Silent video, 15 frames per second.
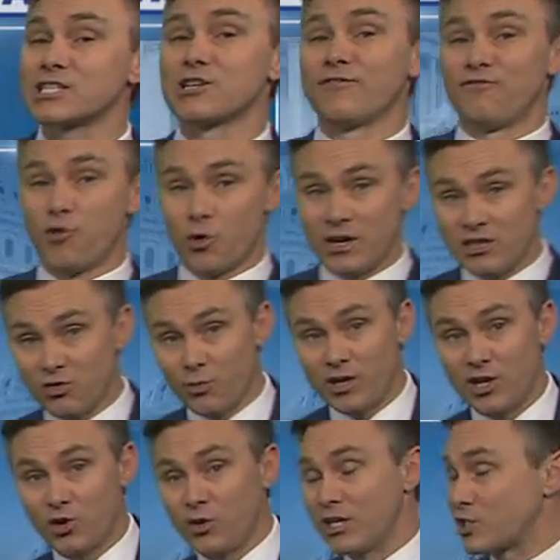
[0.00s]
to 43
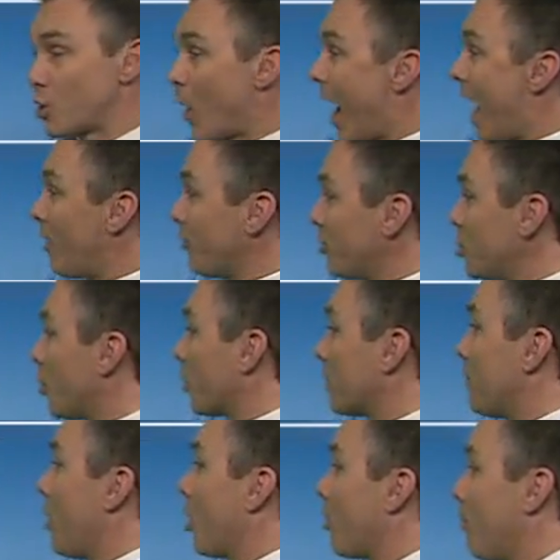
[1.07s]
degrees. So out the door
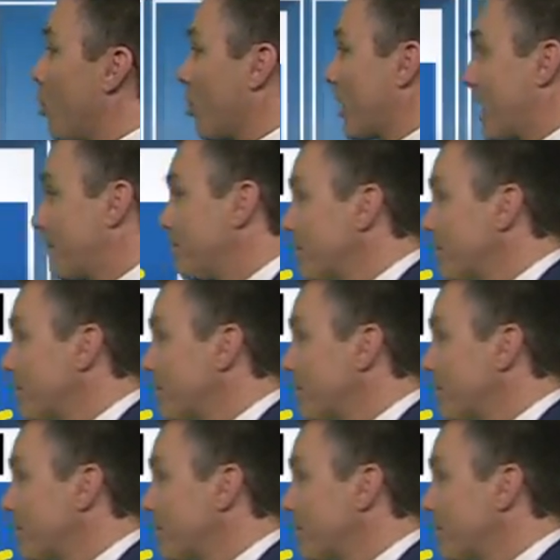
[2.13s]
tomorrow morning,